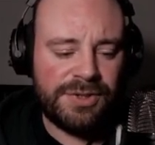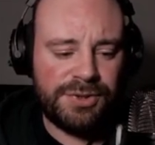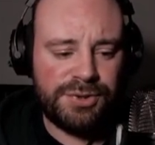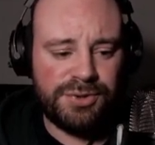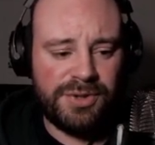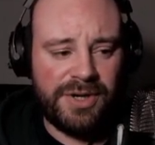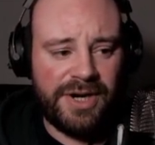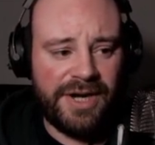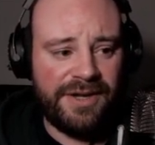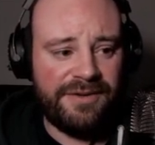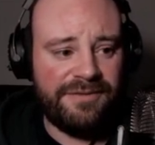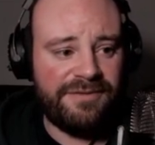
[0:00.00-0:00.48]

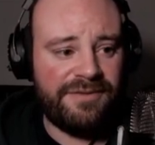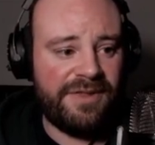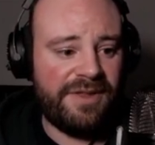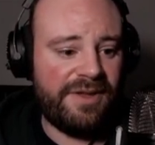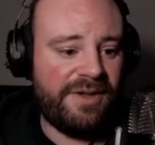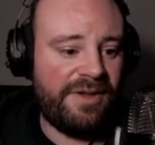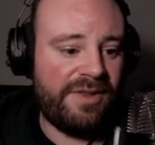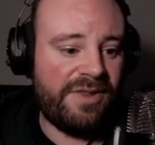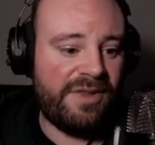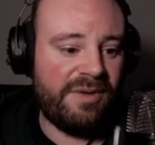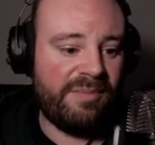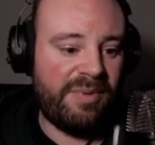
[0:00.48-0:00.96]
drive
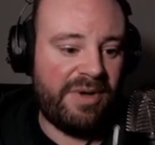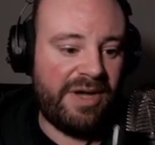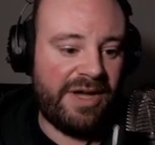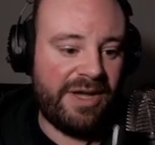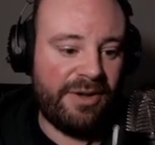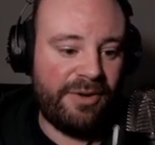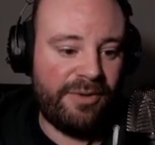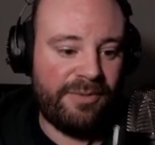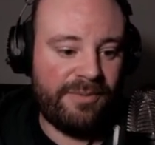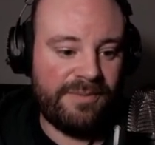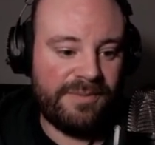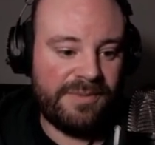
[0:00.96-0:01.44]
the
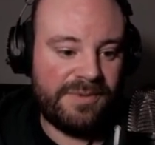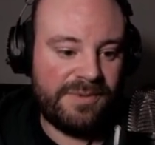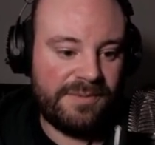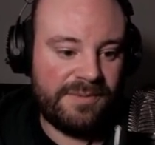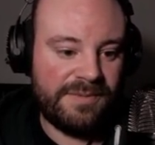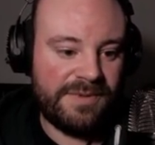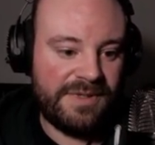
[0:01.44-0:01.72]
biome